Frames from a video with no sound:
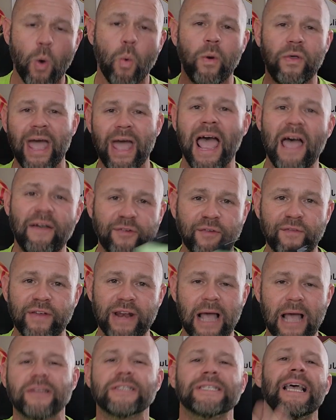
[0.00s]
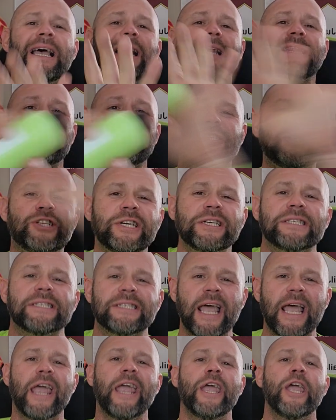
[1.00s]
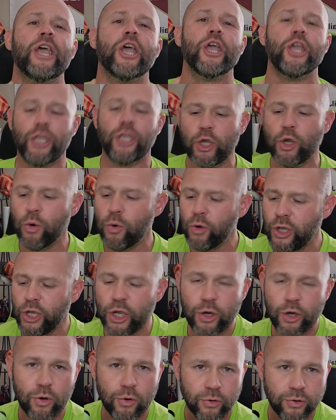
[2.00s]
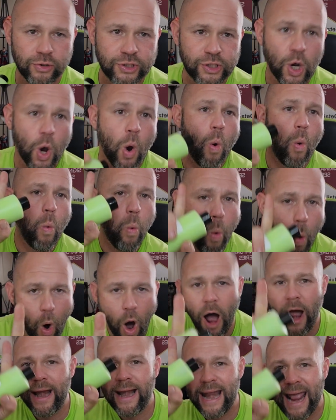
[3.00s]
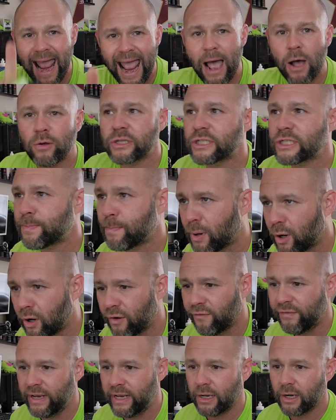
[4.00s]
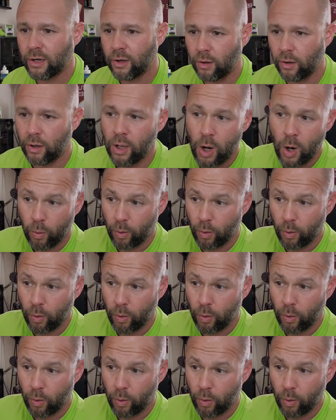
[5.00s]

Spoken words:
with a half of an ounce. Let's just say you use 1 ounce per vehicle.